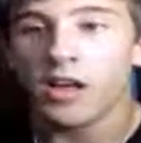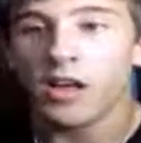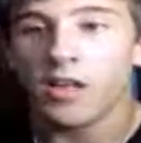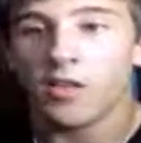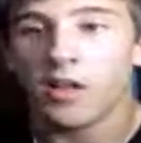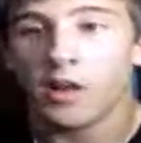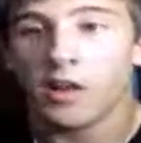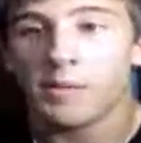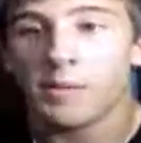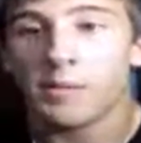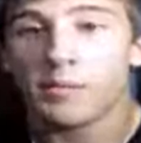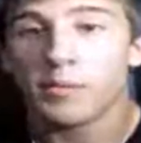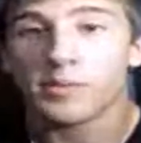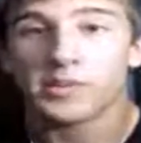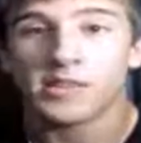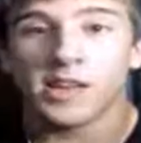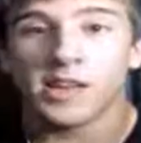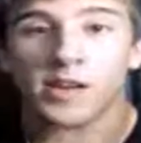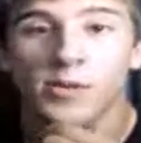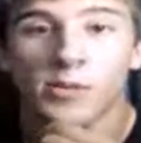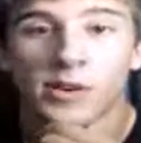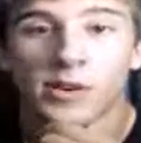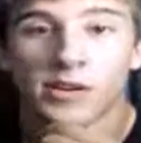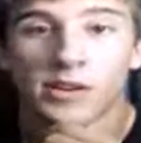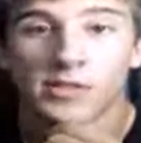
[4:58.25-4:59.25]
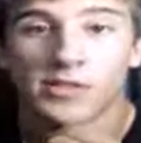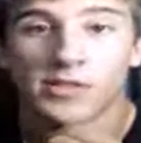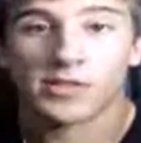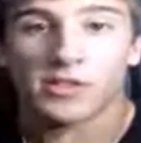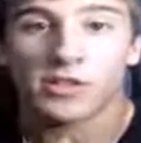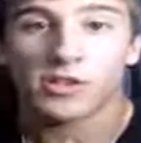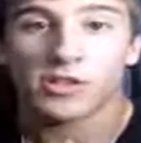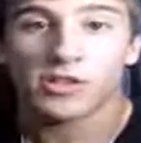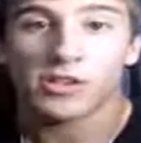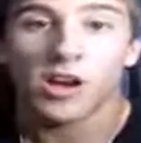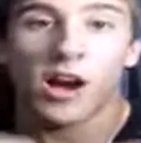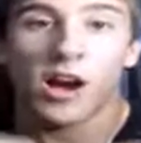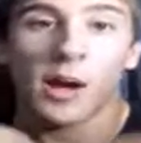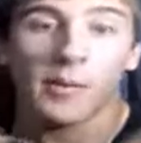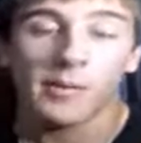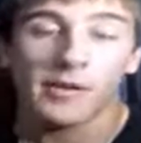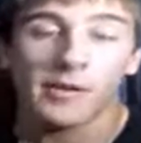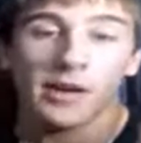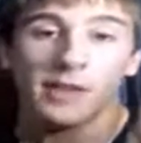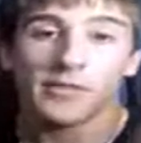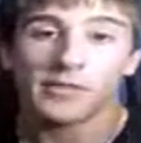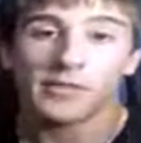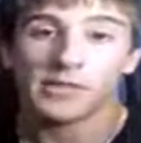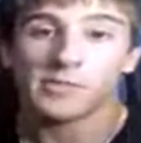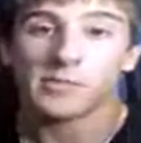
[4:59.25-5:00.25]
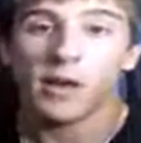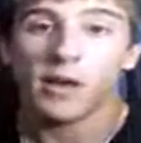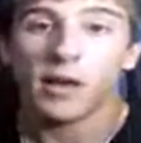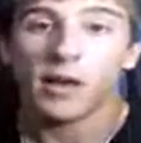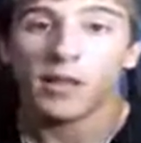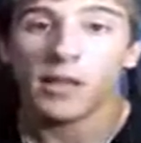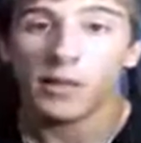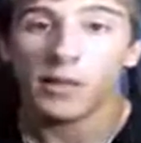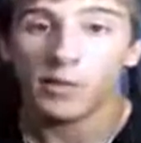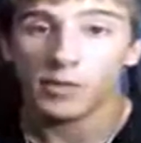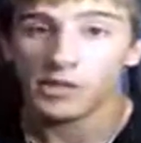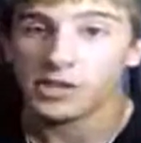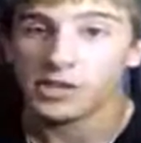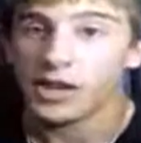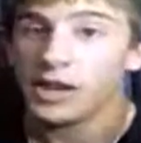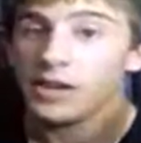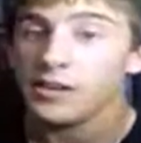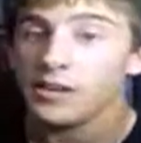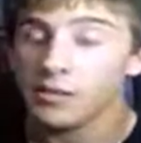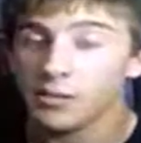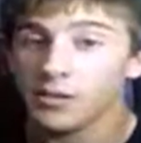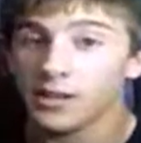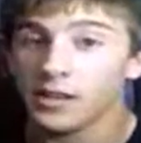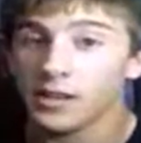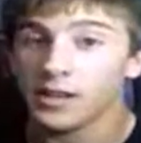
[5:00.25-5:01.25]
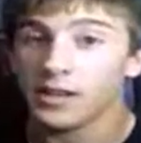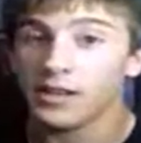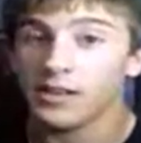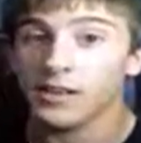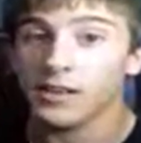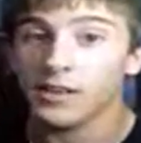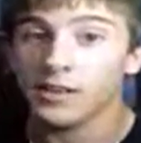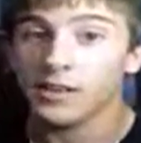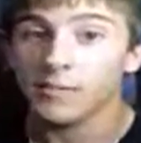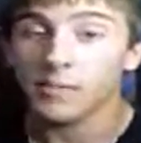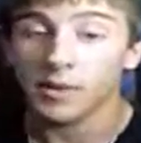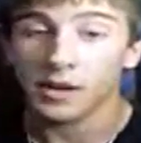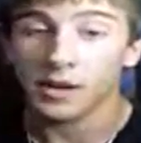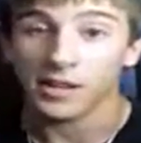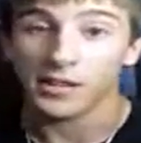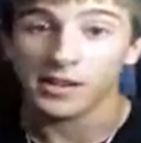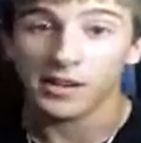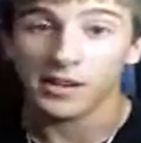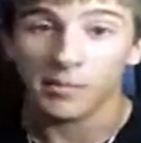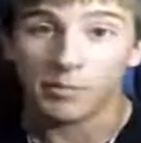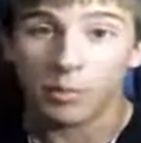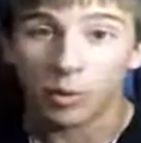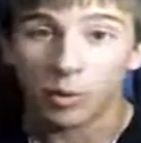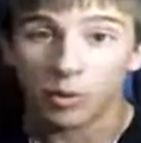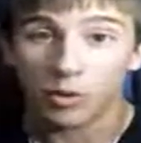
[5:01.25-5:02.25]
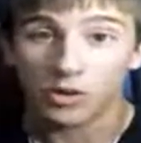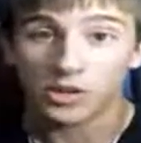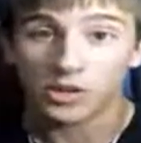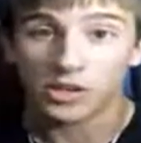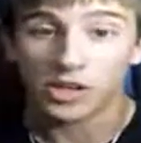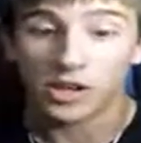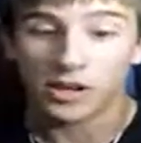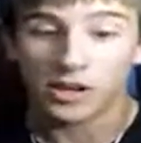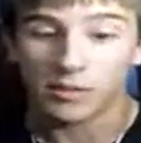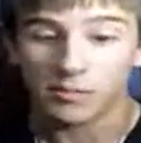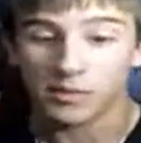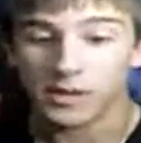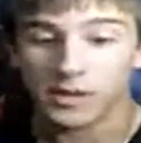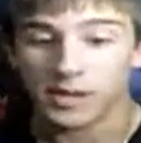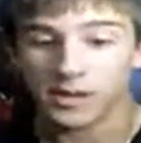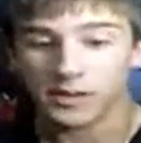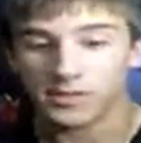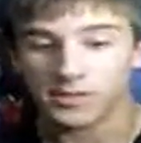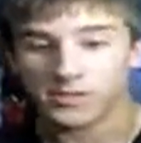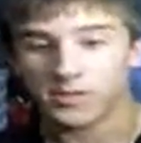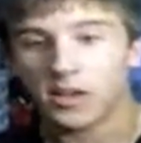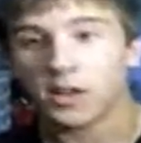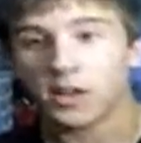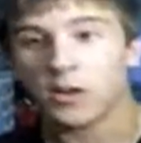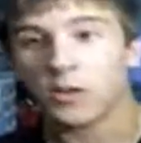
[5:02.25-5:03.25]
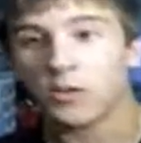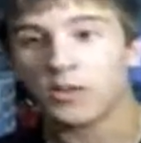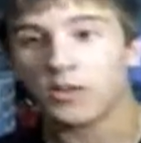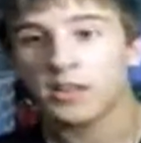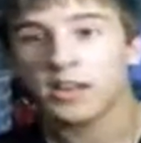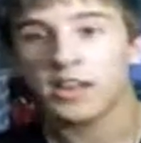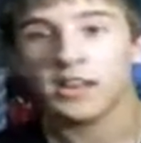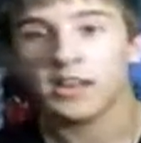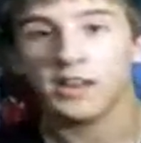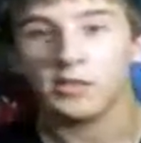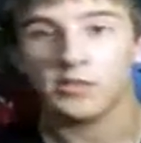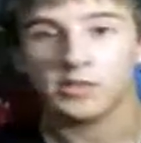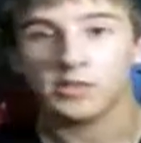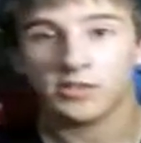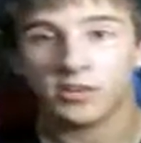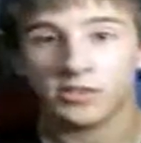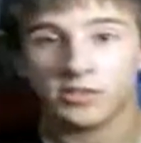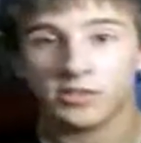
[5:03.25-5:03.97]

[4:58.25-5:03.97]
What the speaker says: A lot of people say Windows Search copied off of Spotlight, which I do think it did, but it did a poor job, because not only can you search